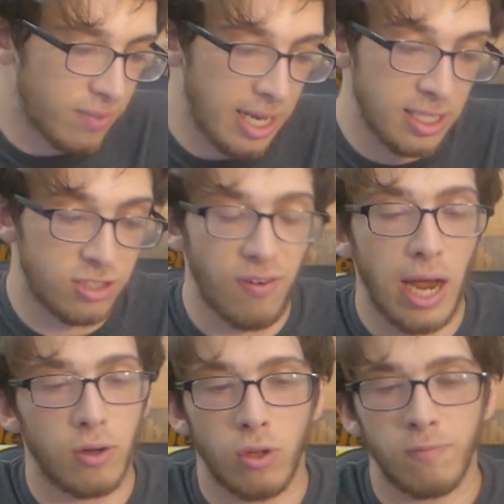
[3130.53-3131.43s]
in his
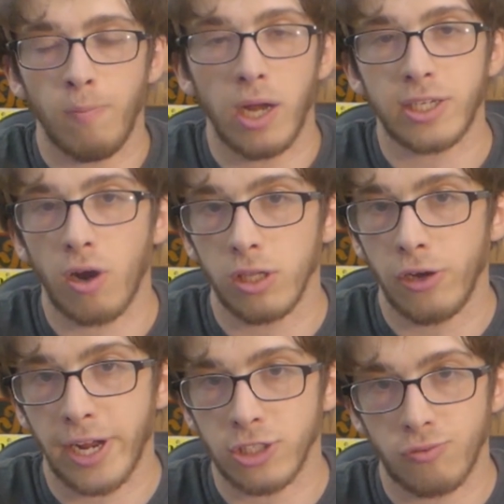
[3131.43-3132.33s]
final of Monte
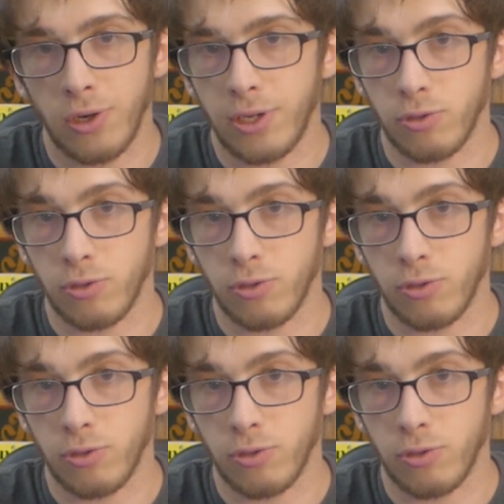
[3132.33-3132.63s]
Carlo against Ruud,